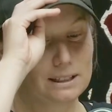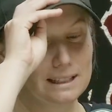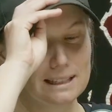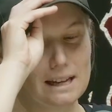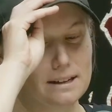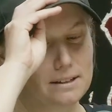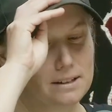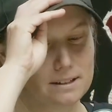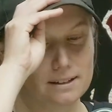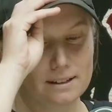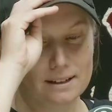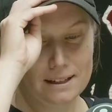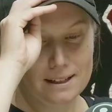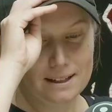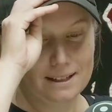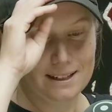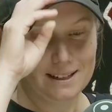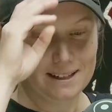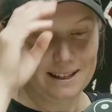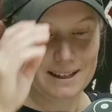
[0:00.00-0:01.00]
in London.
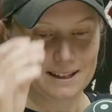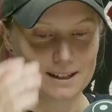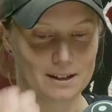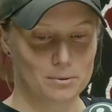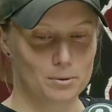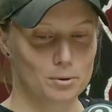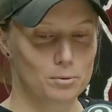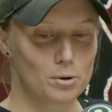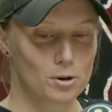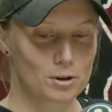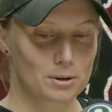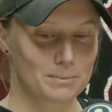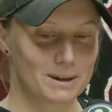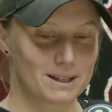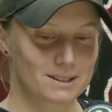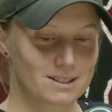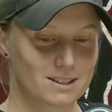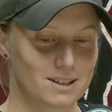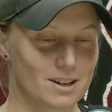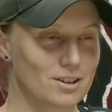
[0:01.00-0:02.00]
And I was walking
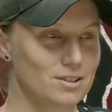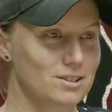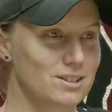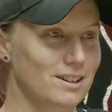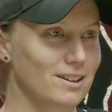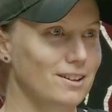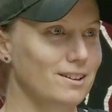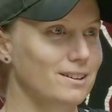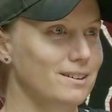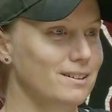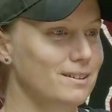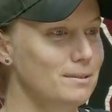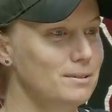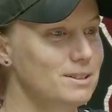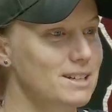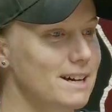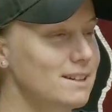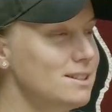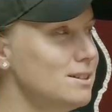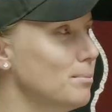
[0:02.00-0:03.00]
back to the hotel,
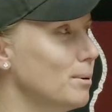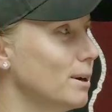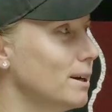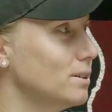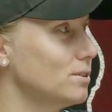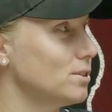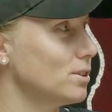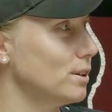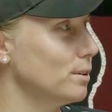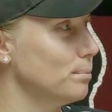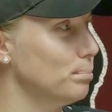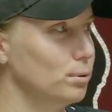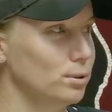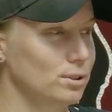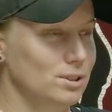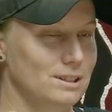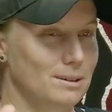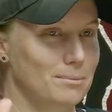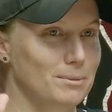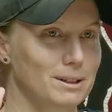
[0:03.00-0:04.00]
and Darcy Brown tried to
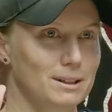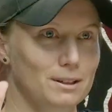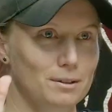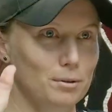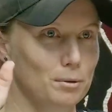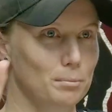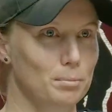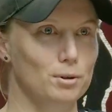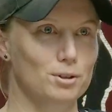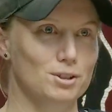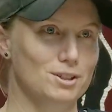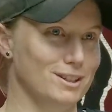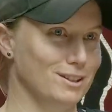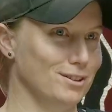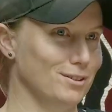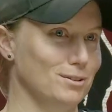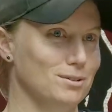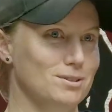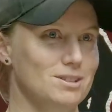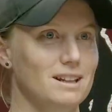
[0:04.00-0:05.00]
push someone into a bush,
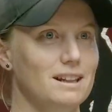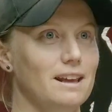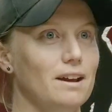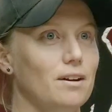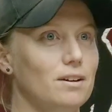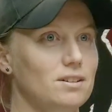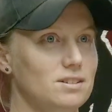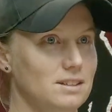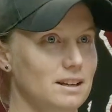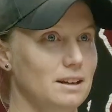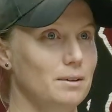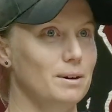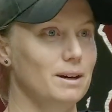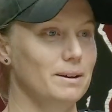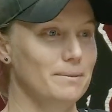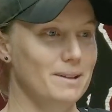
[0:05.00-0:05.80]
and I thought it was hilarious.